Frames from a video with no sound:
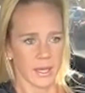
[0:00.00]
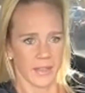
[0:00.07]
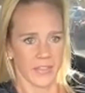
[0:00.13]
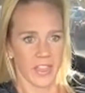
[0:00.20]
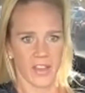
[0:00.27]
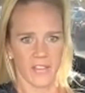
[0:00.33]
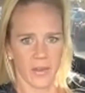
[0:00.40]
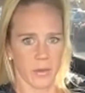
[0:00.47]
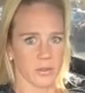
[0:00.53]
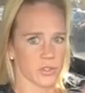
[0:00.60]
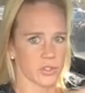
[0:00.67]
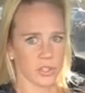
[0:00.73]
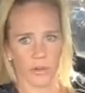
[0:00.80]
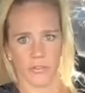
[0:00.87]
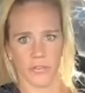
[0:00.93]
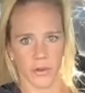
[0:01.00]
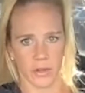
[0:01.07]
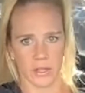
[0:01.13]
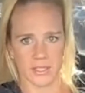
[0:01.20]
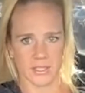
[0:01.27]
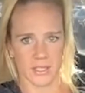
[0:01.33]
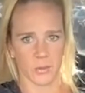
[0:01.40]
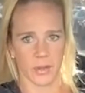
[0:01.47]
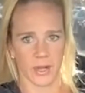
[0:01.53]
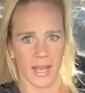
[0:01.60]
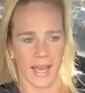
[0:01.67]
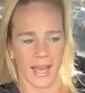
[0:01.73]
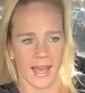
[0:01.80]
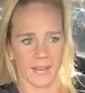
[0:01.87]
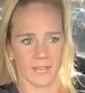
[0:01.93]
I think if I was so focused on what
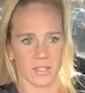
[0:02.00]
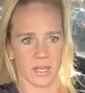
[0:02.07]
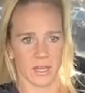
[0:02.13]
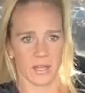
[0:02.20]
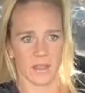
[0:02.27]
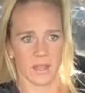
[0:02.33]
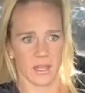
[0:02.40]
I have done,